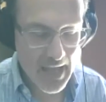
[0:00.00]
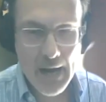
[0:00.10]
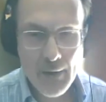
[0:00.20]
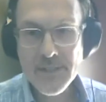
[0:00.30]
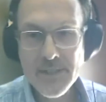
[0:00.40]

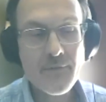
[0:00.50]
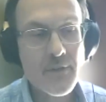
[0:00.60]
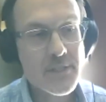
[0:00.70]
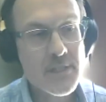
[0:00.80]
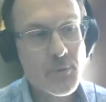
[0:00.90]
on the
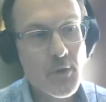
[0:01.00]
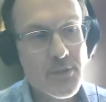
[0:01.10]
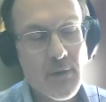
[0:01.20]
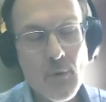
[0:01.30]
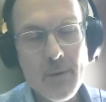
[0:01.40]
Diversity
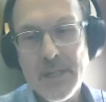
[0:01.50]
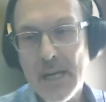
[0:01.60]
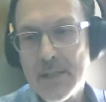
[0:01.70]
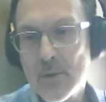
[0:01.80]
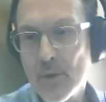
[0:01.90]
Project
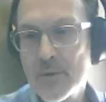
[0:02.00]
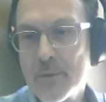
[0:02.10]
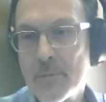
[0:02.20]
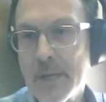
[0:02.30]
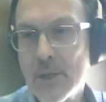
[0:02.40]
website or those
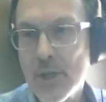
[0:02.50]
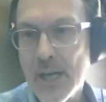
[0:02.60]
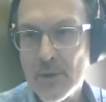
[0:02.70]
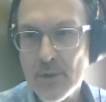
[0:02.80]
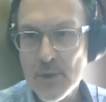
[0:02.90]
that are being
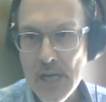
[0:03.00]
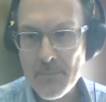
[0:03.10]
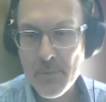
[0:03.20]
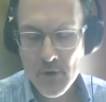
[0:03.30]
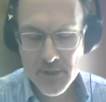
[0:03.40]
shared on the
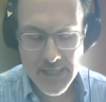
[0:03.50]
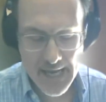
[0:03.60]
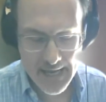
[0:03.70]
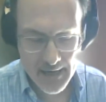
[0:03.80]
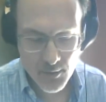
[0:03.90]
chat box
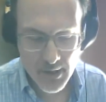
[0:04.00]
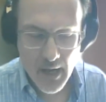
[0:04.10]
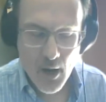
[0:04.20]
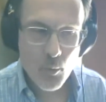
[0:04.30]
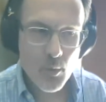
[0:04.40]
now.
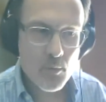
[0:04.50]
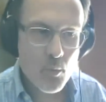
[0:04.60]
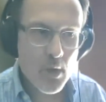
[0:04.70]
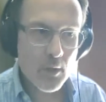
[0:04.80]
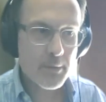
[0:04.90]
We
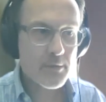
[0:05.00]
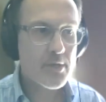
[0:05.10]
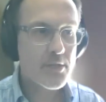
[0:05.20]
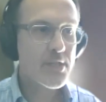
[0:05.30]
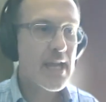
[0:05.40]
will be
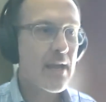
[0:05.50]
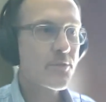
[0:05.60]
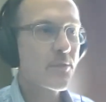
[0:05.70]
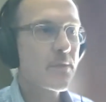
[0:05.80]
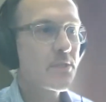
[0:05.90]
reaching
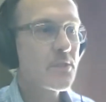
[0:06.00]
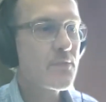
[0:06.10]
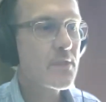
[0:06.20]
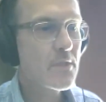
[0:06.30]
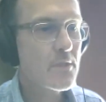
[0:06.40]
out to each of
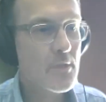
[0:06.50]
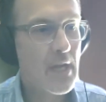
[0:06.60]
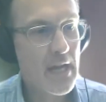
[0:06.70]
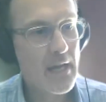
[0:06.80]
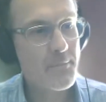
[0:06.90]
you
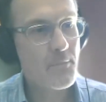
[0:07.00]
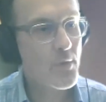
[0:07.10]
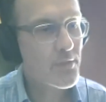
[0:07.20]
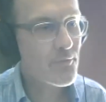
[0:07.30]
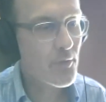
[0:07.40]
with a